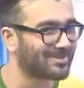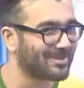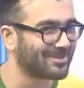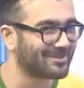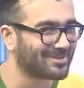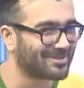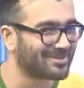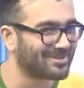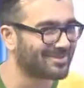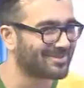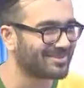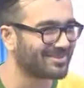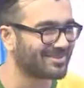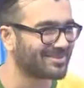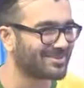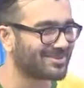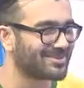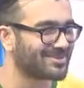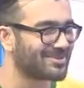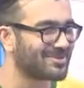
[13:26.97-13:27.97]
and
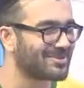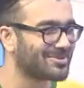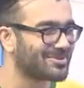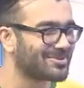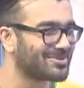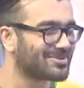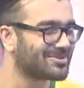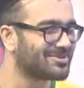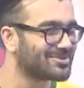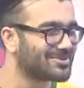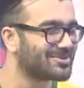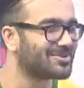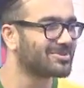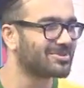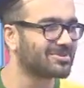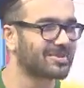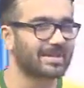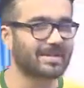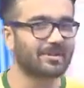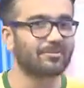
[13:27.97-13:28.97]
stood
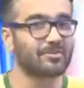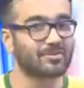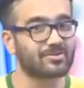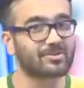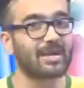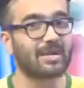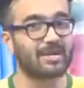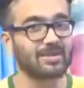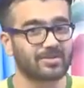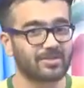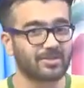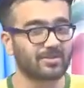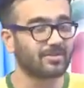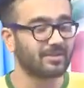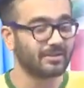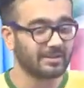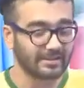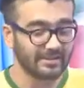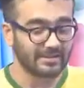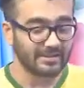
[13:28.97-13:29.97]
straight up to the challenge. So
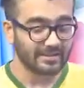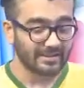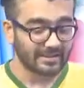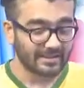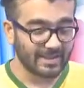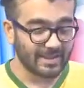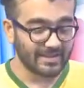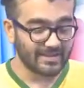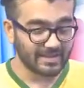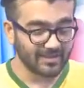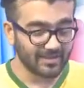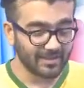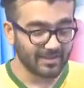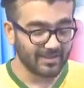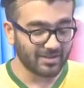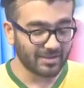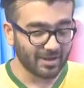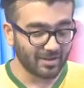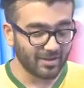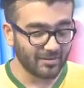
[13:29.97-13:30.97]
let's see whether
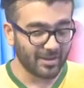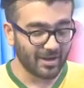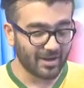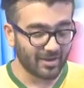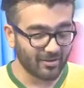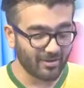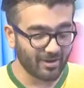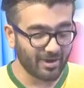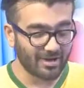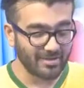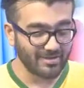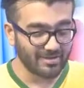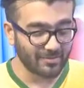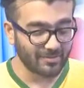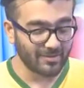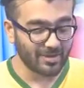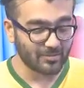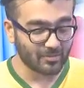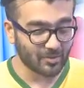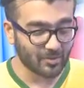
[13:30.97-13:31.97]
Diego Maradona has
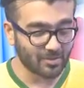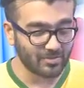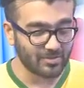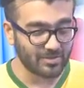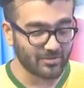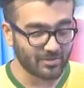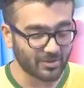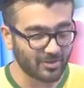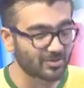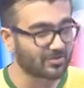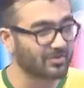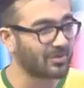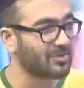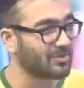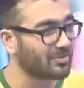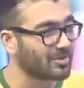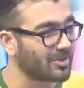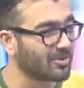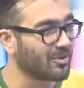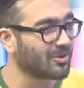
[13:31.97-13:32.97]
something more to say, because we
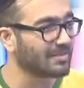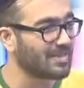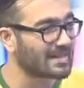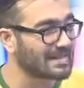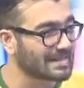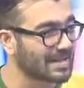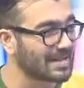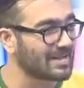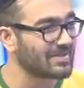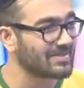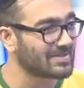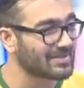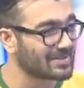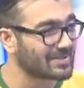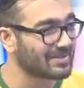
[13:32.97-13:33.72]
know he always does.